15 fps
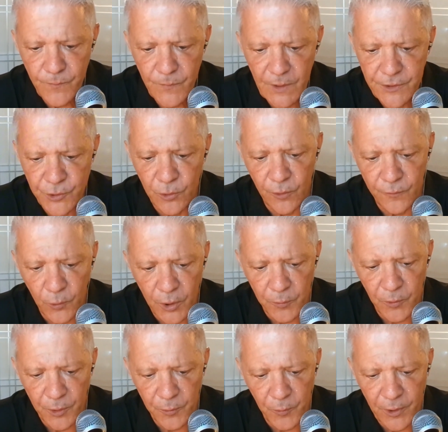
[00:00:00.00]
sort of
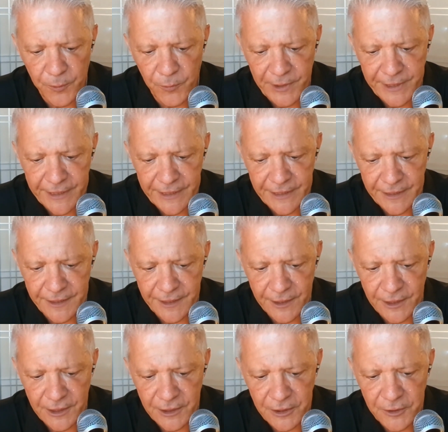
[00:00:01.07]
what do we need
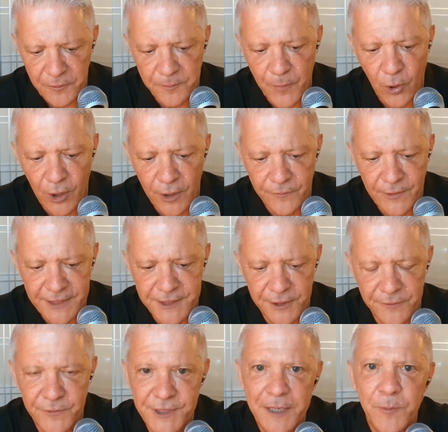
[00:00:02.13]
more of, less
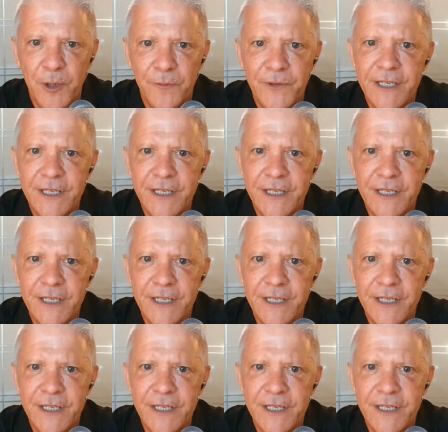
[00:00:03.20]
of, same of,